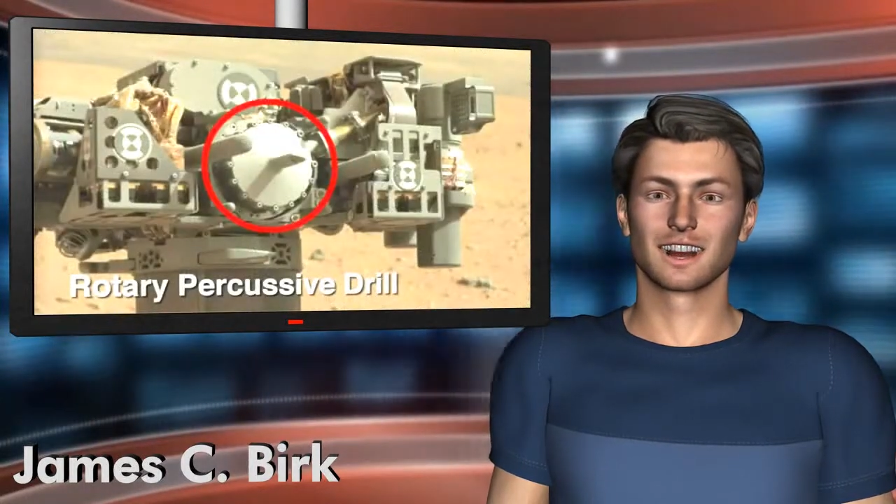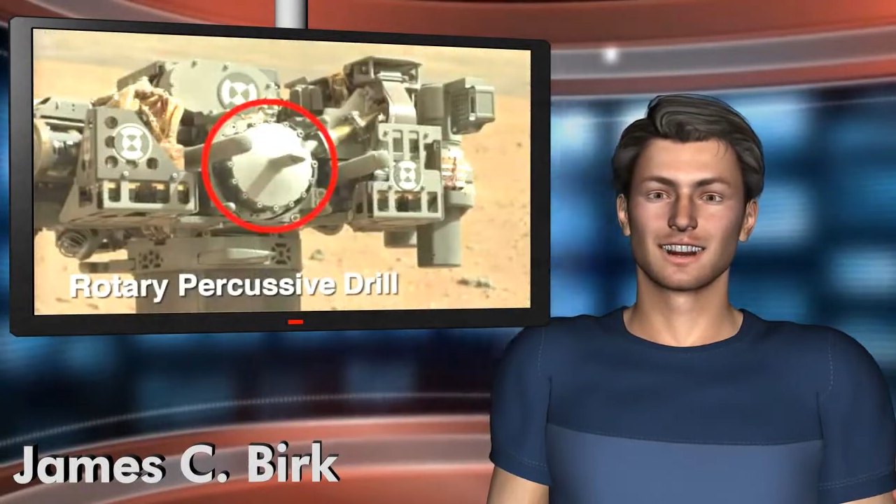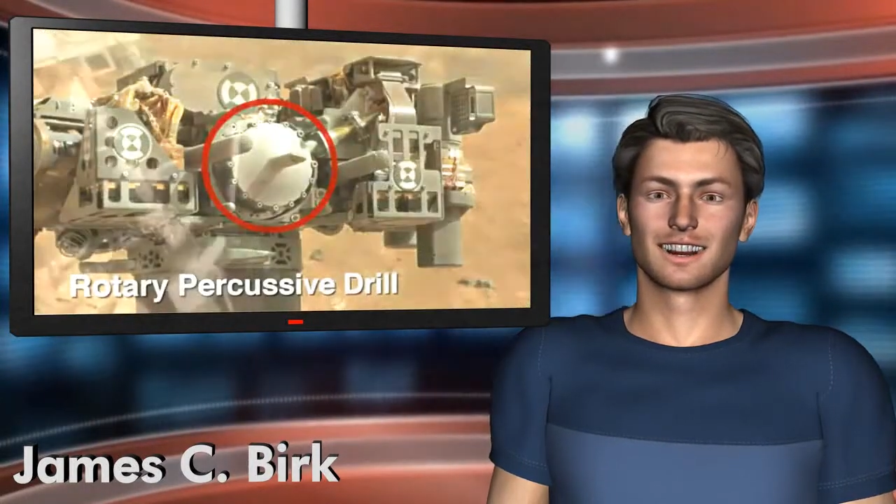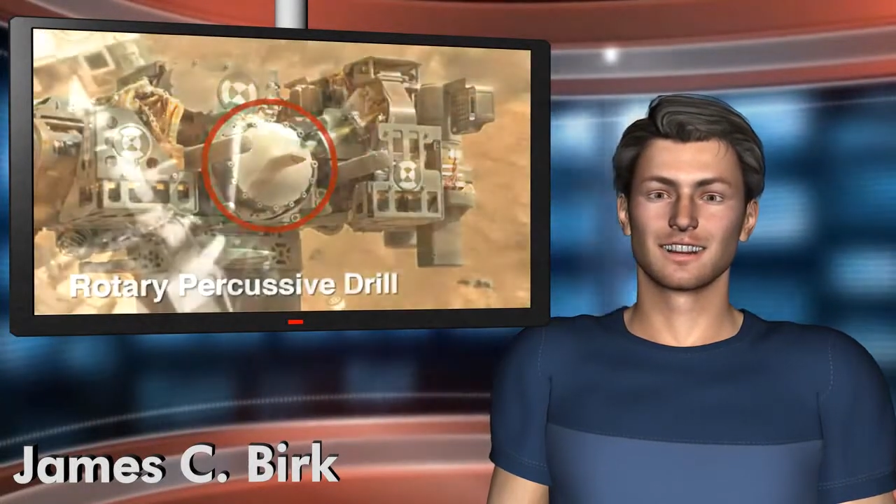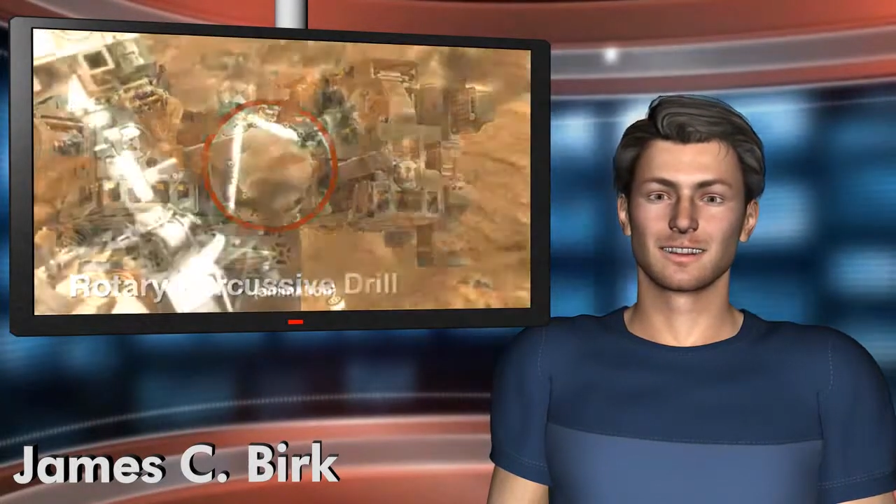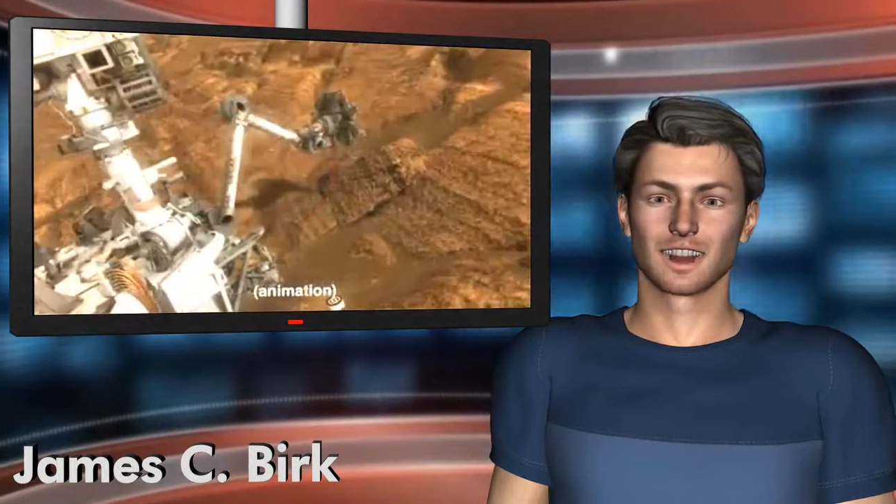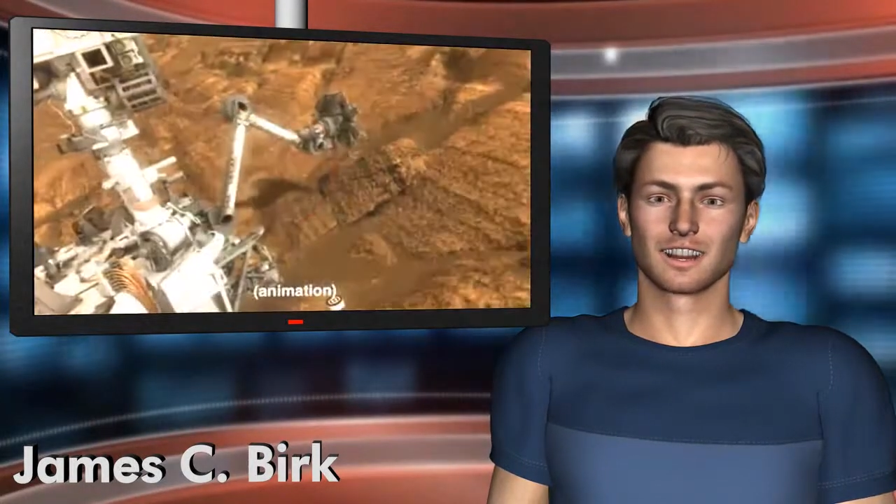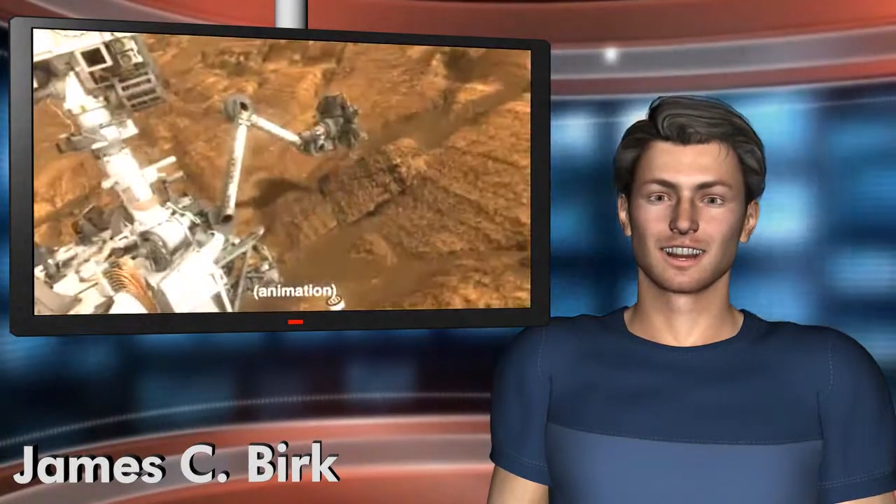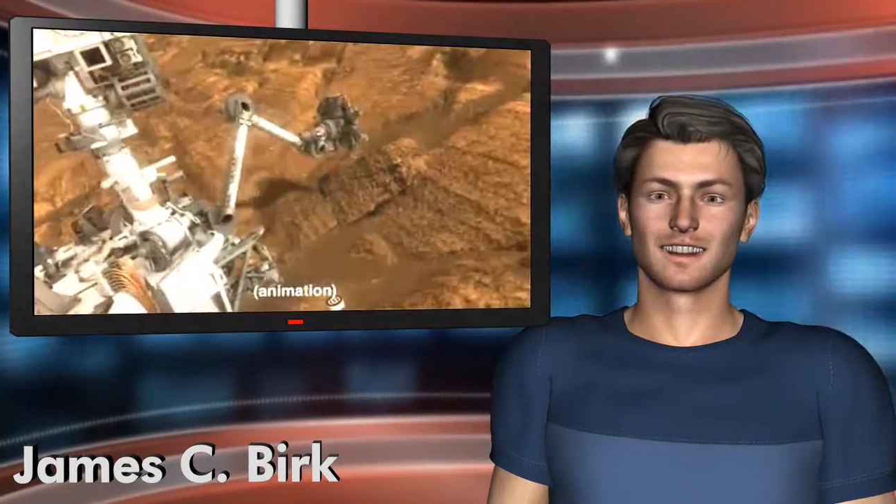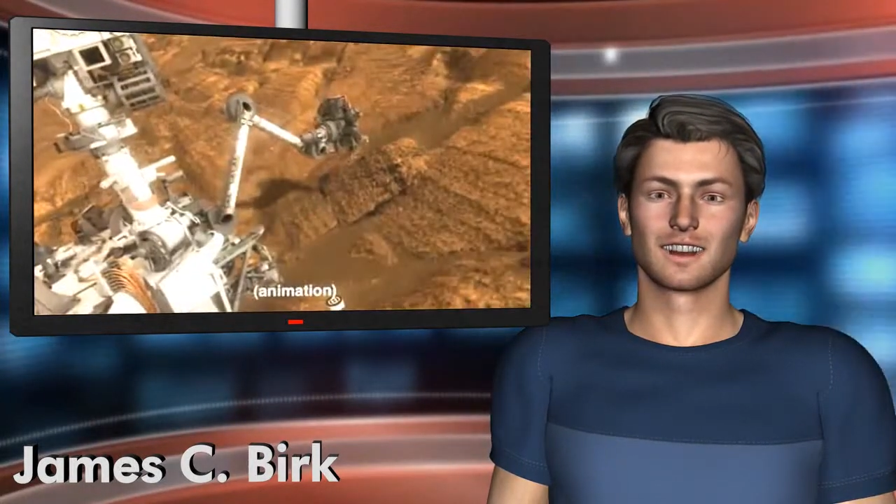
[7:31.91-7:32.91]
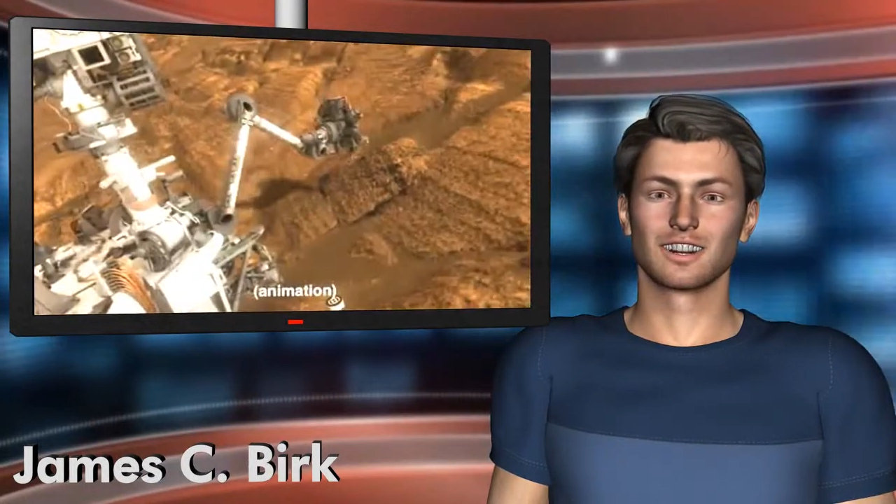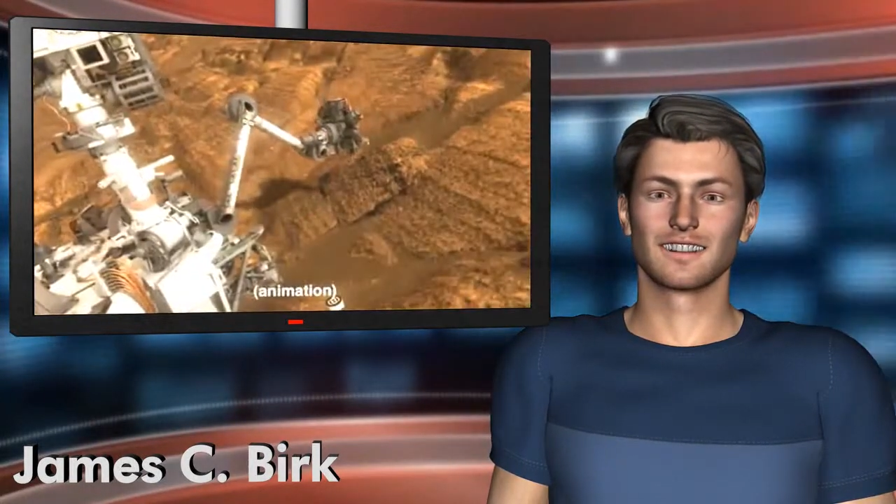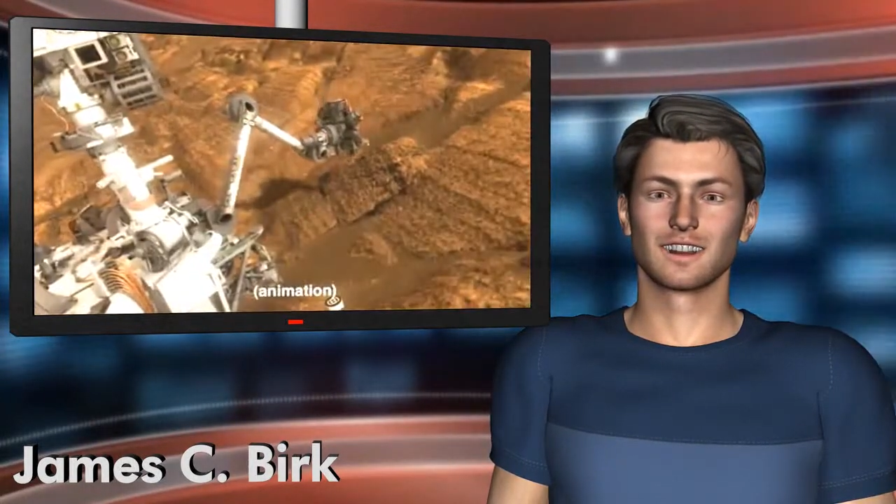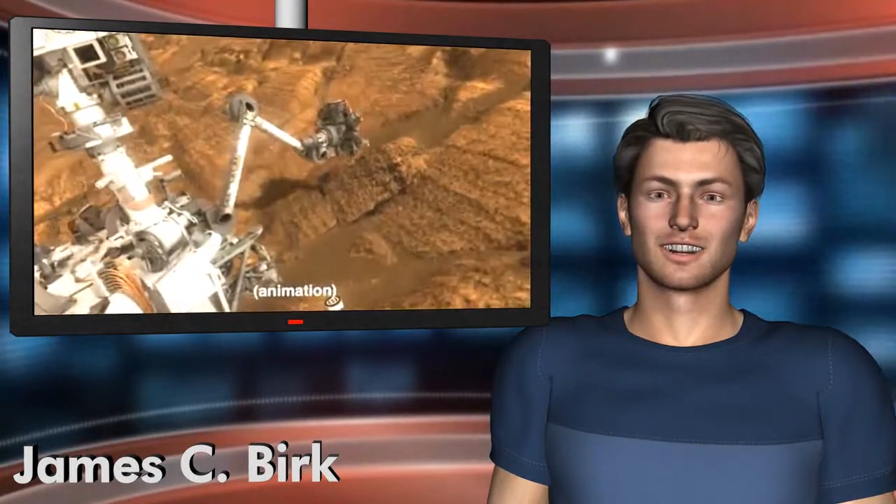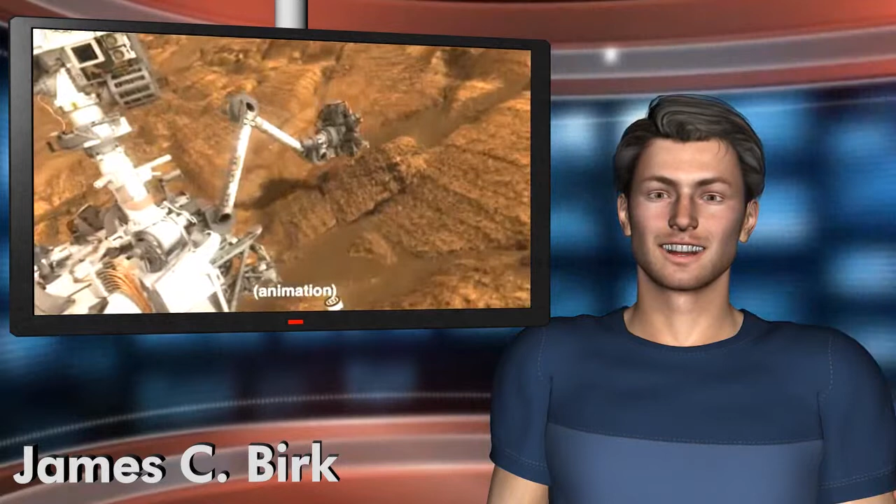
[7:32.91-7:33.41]
analyzed by several
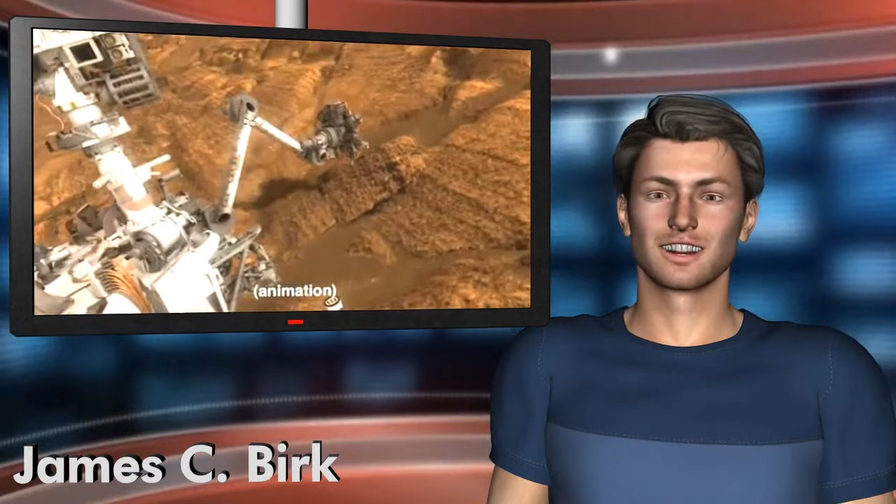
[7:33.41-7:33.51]
different